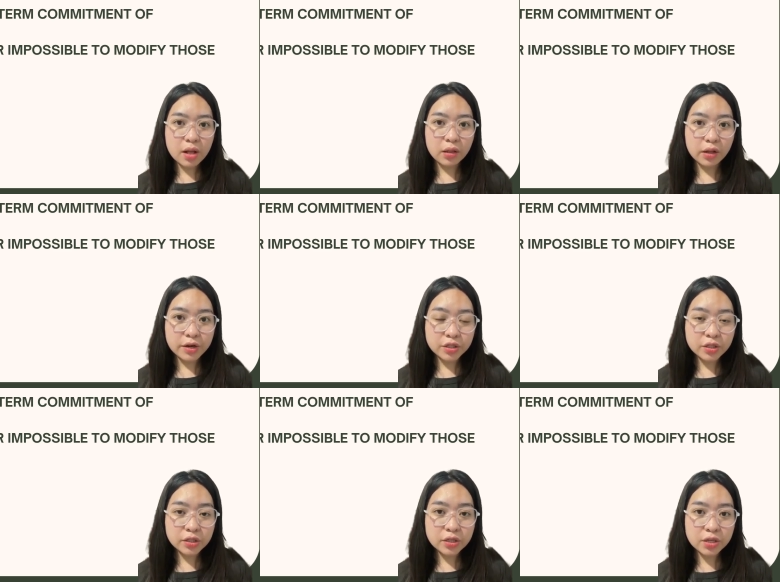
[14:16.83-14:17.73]

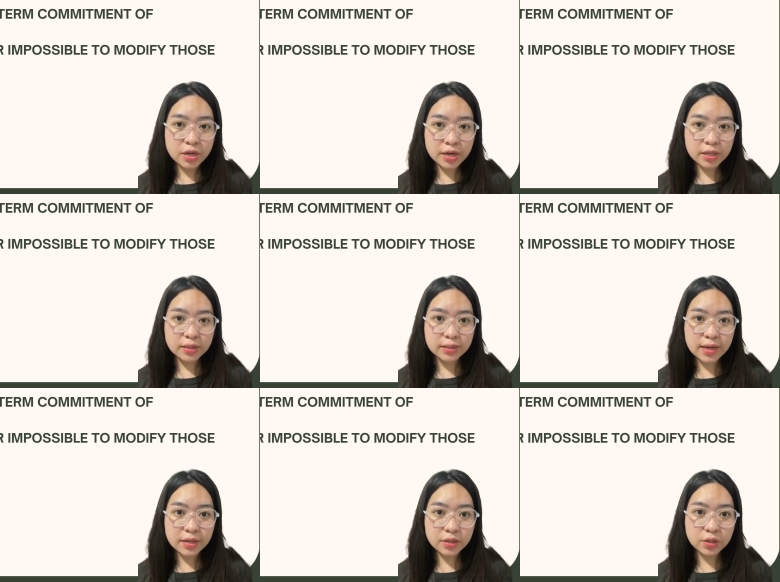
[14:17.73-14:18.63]
Larger units
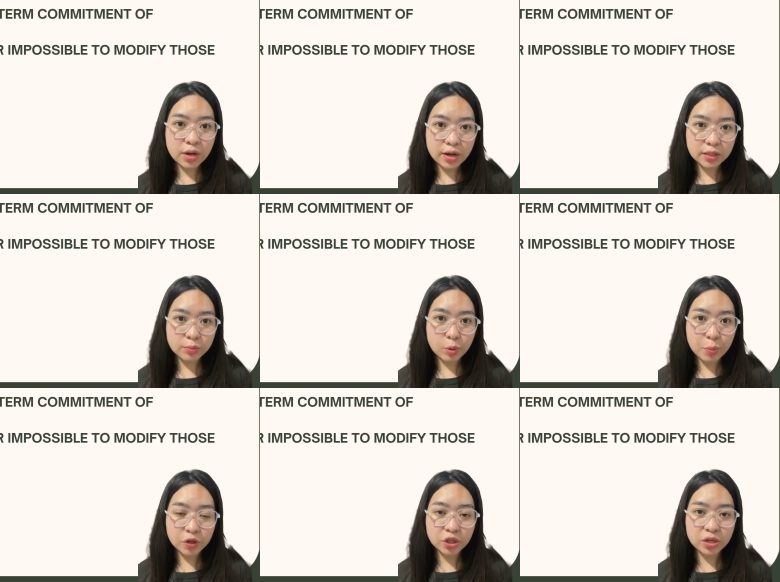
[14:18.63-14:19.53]
tend to cost
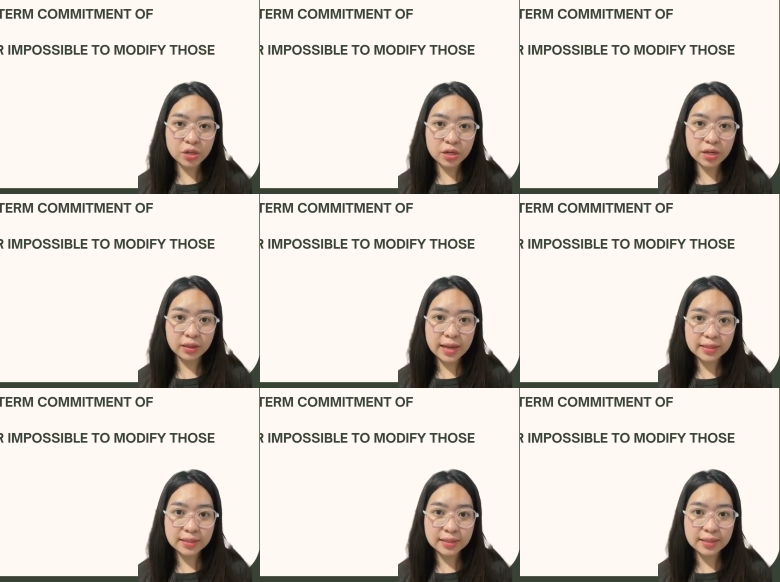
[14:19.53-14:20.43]
proportionately
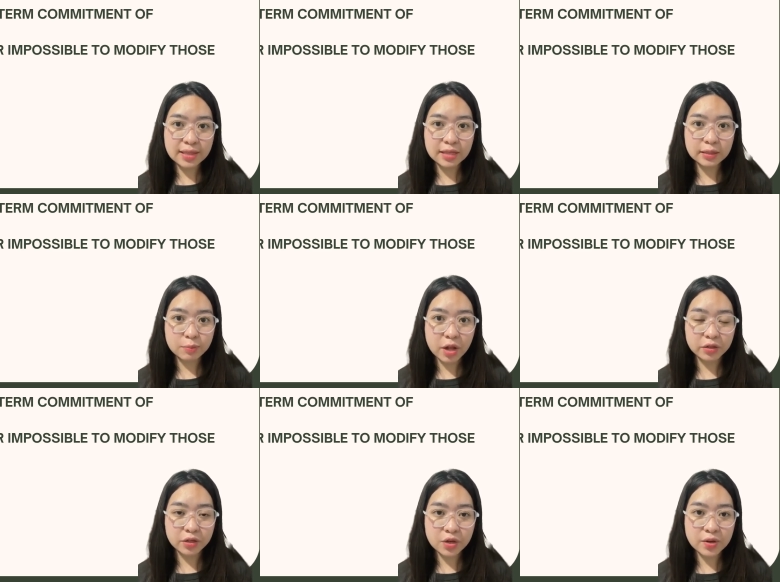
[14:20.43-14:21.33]
less than
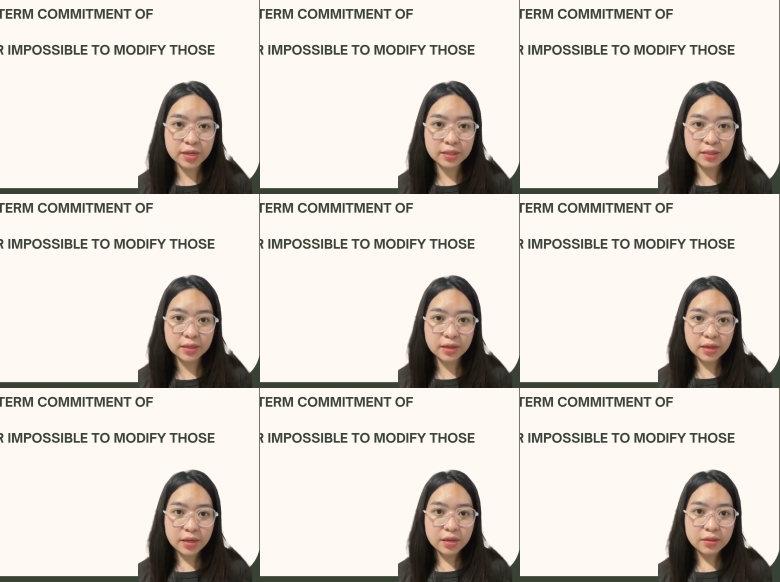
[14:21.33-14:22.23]
smaller units.
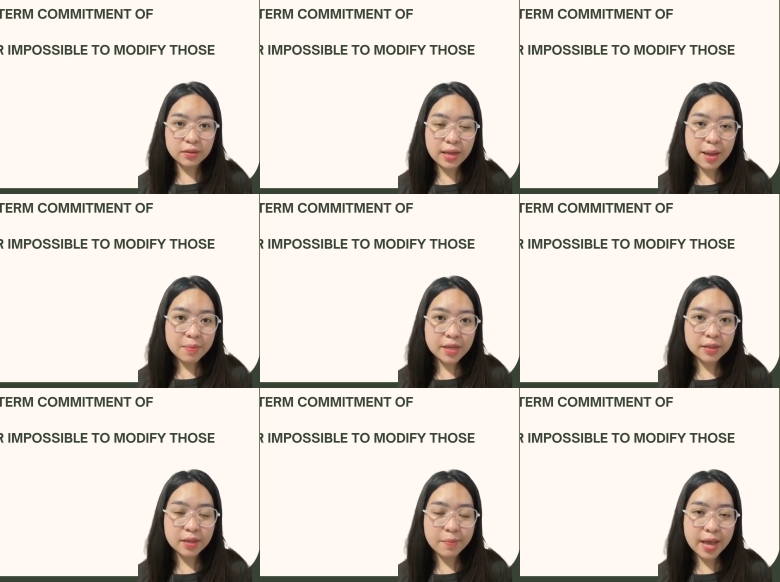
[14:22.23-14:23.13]
So that
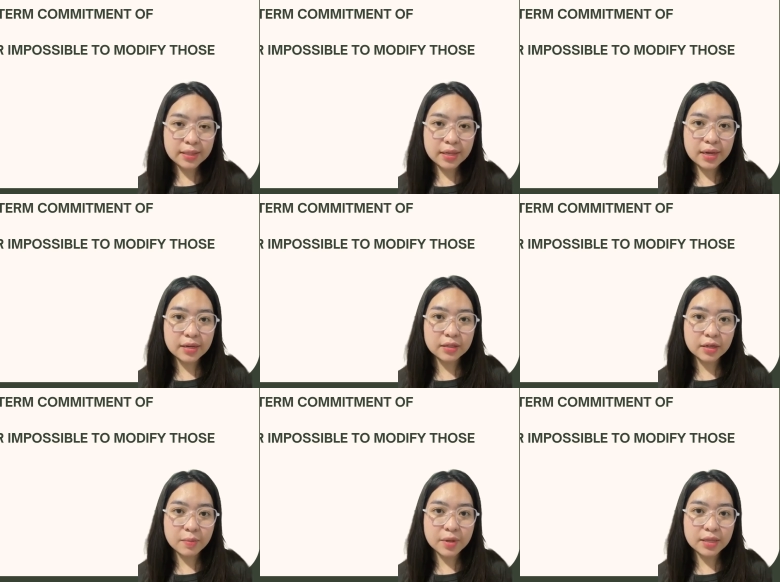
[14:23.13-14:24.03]
means capacity
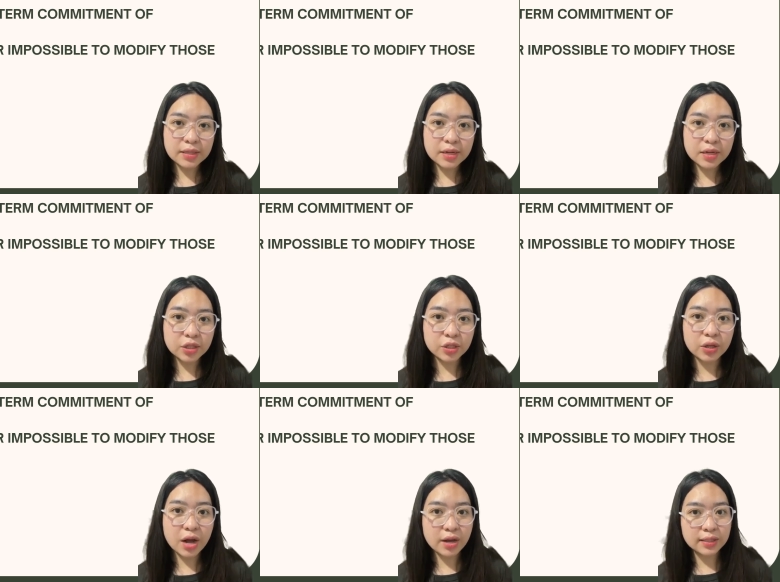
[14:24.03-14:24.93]
determines
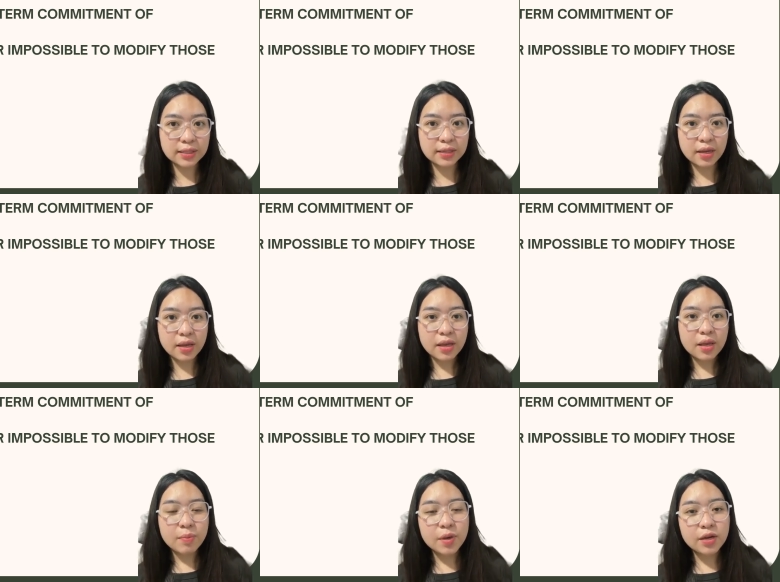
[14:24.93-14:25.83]
initial cost.
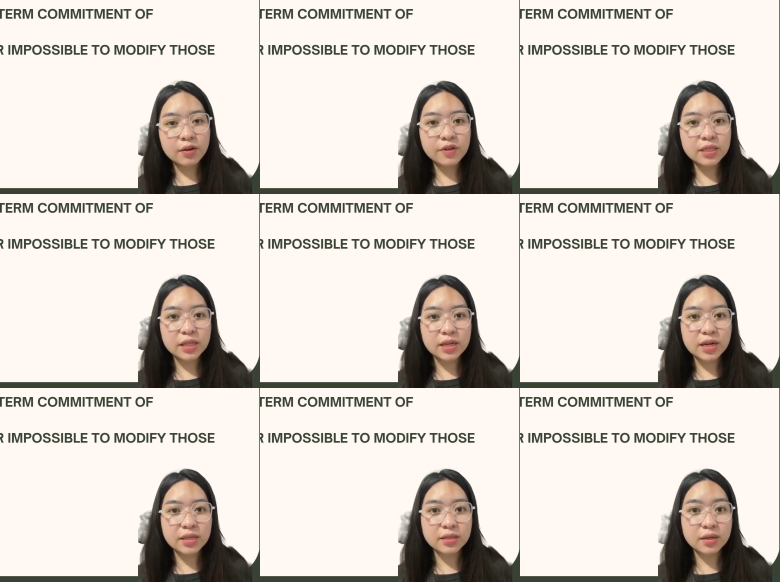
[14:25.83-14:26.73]
Bigger
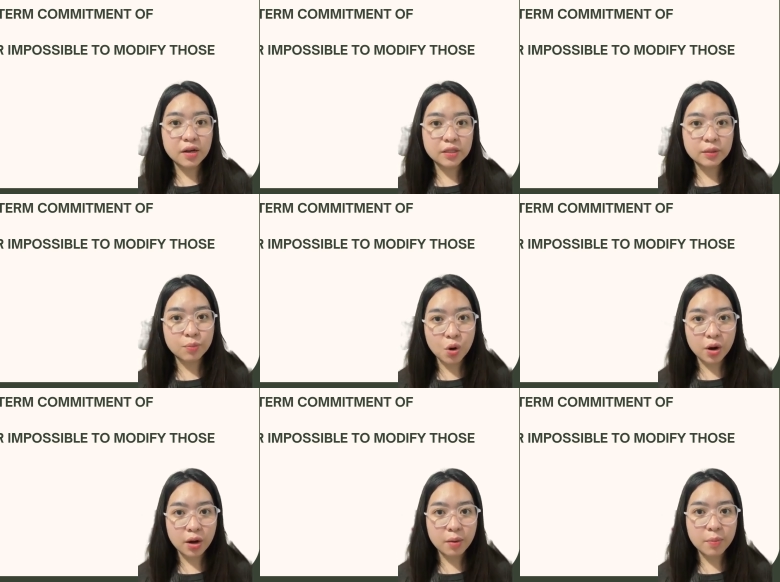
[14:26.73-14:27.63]
facilities cost
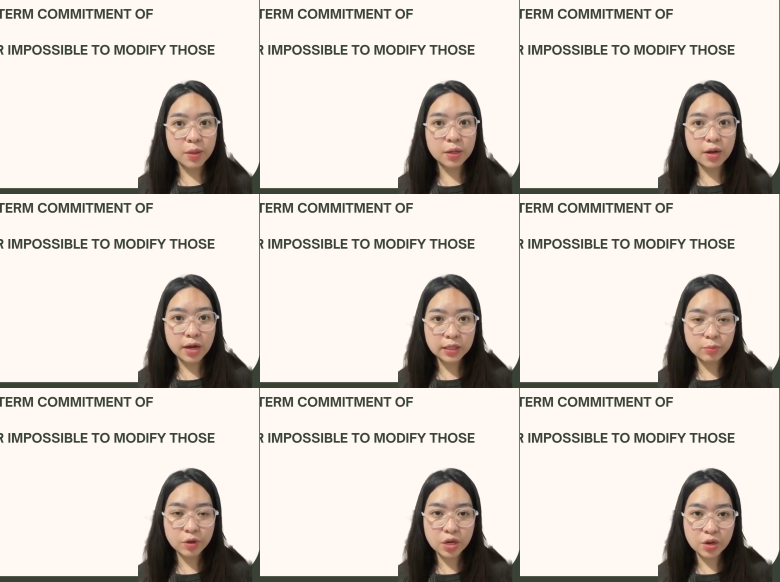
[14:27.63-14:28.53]
more, but the
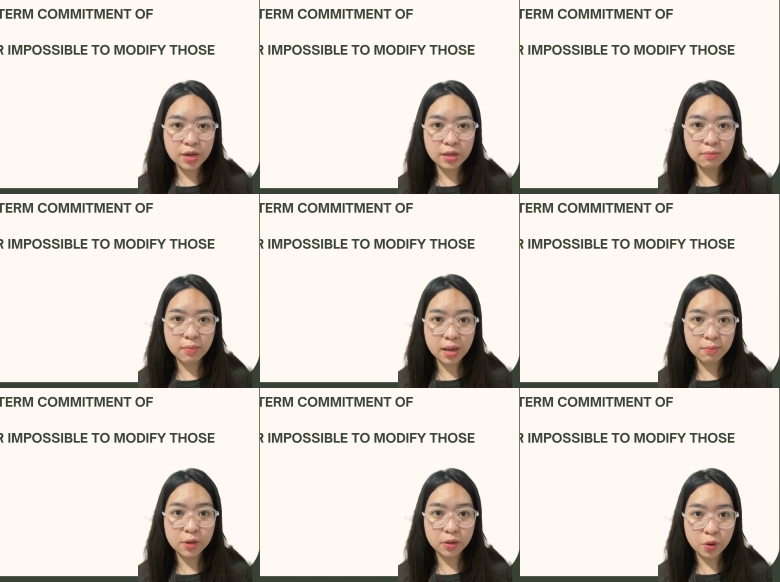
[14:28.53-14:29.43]
cost per unit
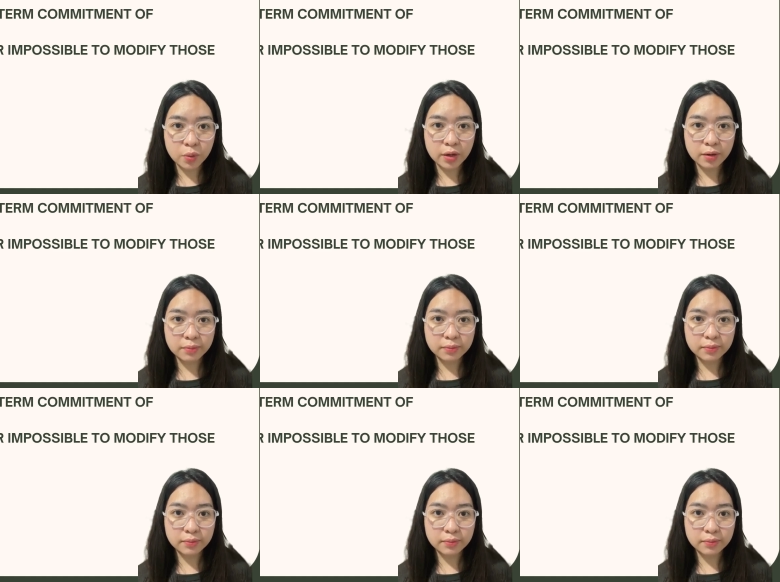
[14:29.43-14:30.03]
might be lower.